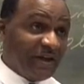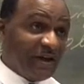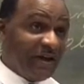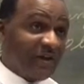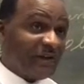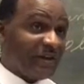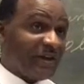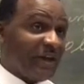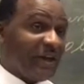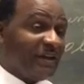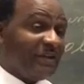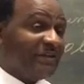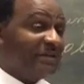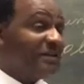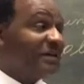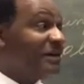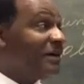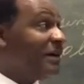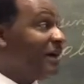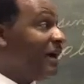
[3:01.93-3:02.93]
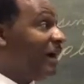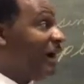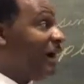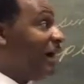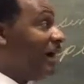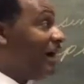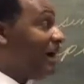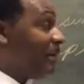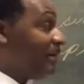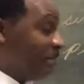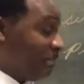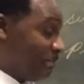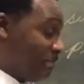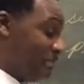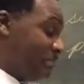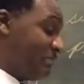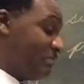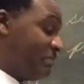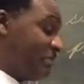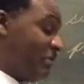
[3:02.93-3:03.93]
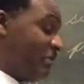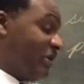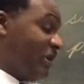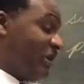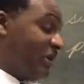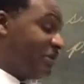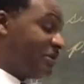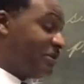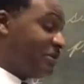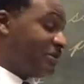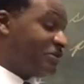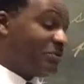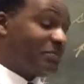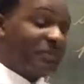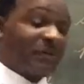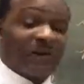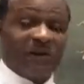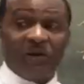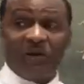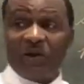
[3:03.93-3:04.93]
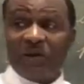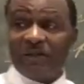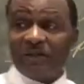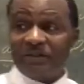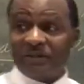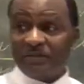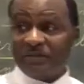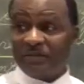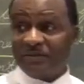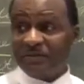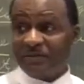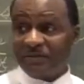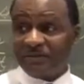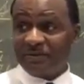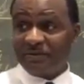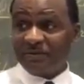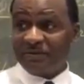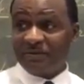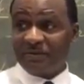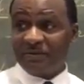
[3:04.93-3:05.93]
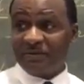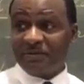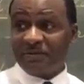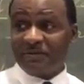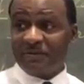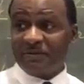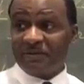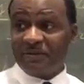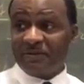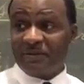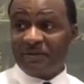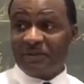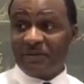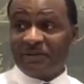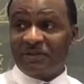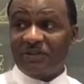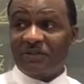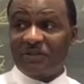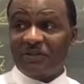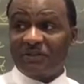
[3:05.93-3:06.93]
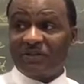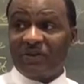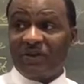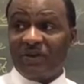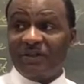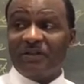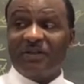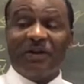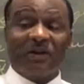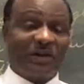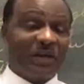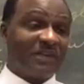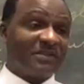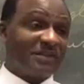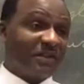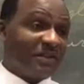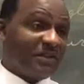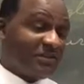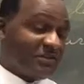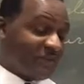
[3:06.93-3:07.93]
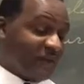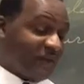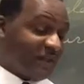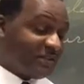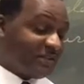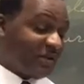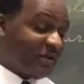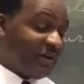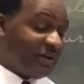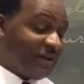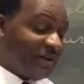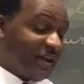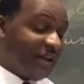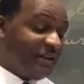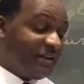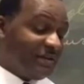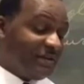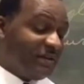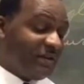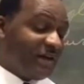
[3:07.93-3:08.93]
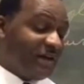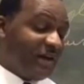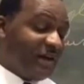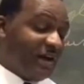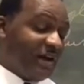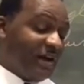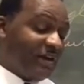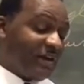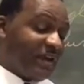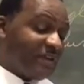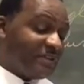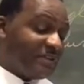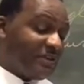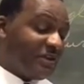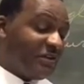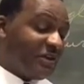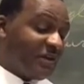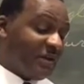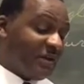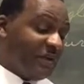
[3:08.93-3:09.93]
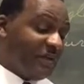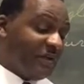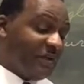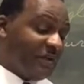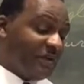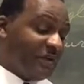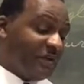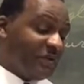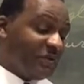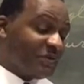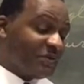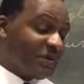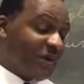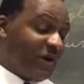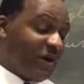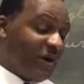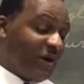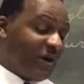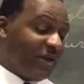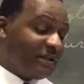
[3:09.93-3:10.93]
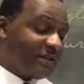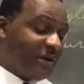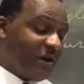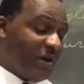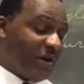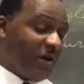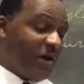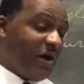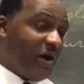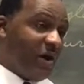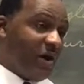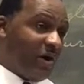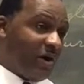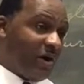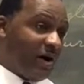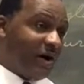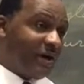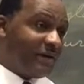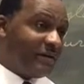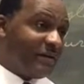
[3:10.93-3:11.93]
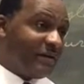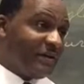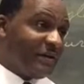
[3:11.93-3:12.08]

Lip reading: Okay. Or could you put aren't? Could you use aren't? Okay, so the trains aren't late. Okay, so you can either use aren't or are,